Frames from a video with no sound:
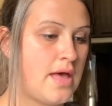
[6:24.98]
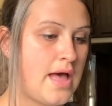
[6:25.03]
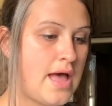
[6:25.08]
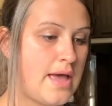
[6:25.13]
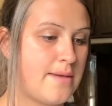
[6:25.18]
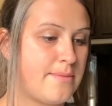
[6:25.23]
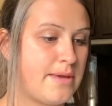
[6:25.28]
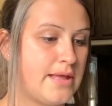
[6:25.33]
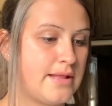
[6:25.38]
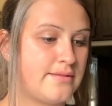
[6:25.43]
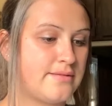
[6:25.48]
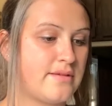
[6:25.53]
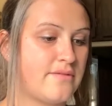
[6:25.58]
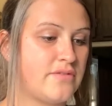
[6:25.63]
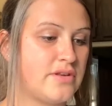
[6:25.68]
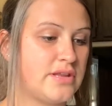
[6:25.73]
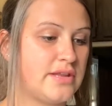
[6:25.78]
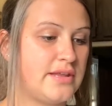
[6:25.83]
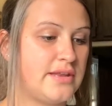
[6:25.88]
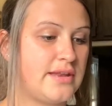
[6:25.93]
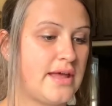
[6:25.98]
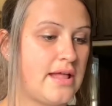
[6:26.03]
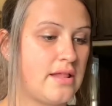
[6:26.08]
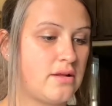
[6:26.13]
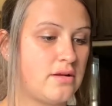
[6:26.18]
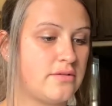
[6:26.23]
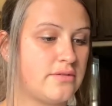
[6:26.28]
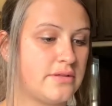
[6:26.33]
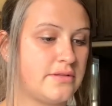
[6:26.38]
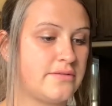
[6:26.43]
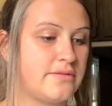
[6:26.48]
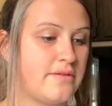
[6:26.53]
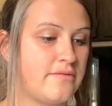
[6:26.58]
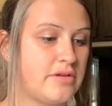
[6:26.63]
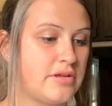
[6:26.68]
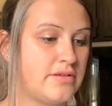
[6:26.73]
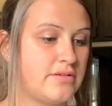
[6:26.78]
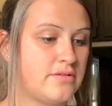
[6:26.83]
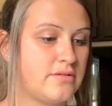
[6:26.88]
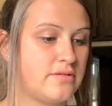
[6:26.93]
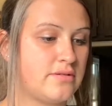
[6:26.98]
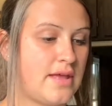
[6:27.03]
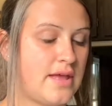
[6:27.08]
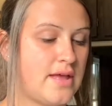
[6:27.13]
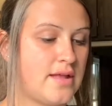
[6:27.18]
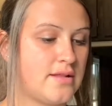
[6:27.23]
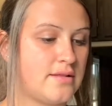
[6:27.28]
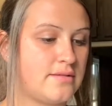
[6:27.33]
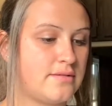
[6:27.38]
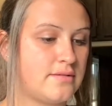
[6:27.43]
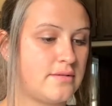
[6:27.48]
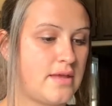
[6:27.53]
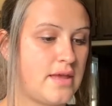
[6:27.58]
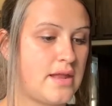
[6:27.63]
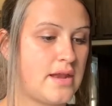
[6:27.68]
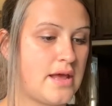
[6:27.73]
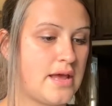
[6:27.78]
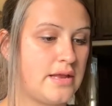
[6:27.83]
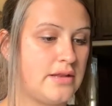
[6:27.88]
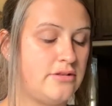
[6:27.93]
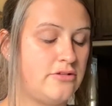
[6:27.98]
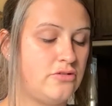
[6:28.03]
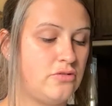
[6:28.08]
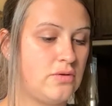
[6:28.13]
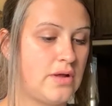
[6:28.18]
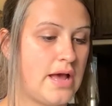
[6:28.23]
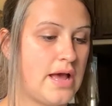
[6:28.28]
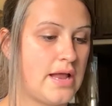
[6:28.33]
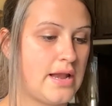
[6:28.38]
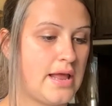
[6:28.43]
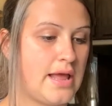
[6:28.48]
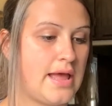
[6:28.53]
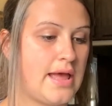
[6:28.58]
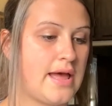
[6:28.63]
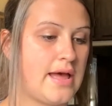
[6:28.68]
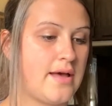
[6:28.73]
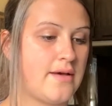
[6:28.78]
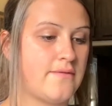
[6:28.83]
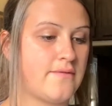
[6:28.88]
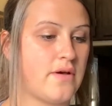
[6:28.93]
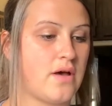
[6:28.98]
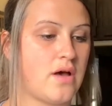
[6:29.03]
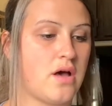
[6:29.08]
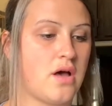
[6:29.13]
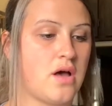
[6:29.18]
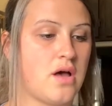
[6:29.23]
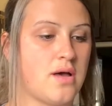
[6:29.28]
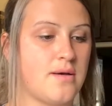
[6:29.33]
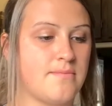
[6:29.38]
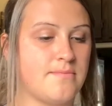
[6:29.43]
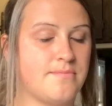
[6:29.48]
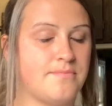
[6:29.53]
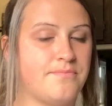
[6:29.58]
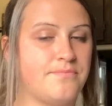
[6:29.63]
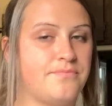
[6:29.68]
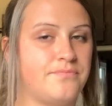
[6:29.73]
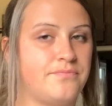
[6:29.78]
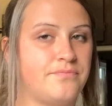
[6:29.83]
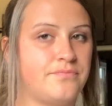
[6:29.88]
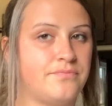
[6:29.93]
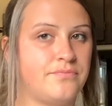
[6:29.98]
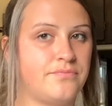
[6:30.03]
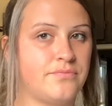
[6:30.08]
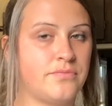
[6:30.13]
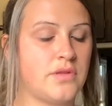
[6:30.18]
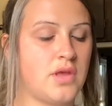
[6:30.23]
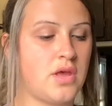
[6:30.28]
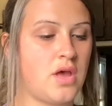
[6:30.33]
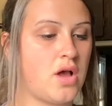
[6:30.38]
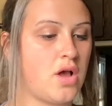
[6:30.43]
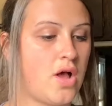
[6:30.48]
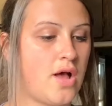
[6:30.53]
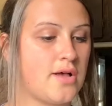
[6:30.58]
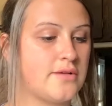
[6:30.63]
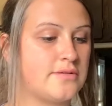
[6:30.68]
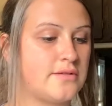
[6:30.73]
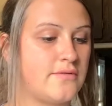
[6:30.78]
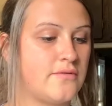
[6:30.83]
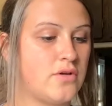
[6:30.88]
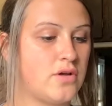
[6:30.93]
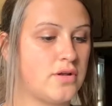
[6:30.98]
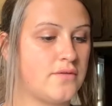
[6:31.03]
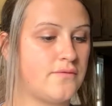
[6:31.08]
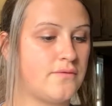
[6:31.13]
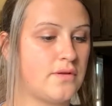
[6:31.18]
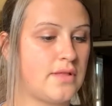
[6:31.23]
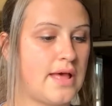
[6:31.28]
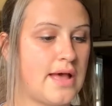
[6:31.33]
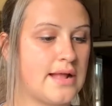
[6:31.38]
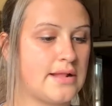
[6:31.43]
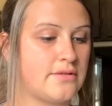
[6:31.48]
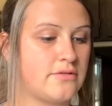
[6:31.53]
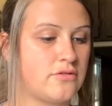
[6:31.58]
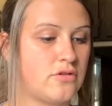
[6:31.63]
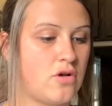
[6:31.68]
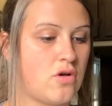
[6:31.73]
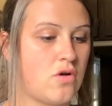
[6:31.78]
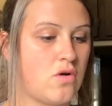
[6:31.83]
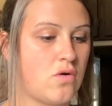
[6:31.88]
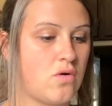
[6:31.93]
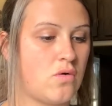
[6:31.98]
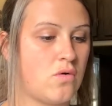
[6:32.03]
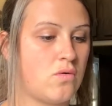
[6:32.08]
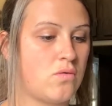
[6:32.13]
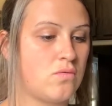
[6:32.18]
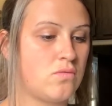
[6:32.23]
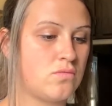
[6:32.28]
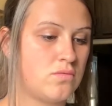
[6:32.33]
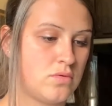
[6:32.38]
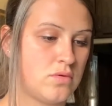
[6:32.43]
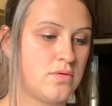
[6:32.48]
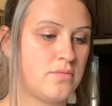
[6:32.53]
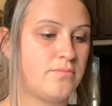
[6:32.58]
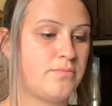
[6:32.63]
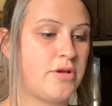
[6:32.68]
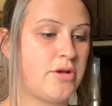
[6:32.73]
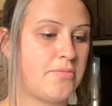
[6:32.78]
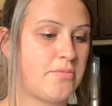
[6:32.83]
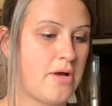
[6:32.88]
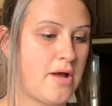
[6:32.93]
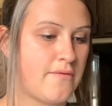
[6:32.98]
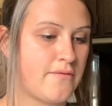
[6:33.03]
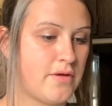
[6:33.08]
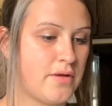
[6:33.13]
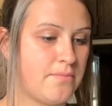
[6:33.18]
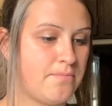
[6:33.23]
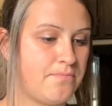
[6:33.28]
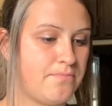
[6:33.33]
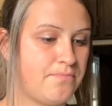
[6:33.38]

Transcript: I made seventeen dollars and seventy cents, and I do not have um, a cost of good for that, so pure profit.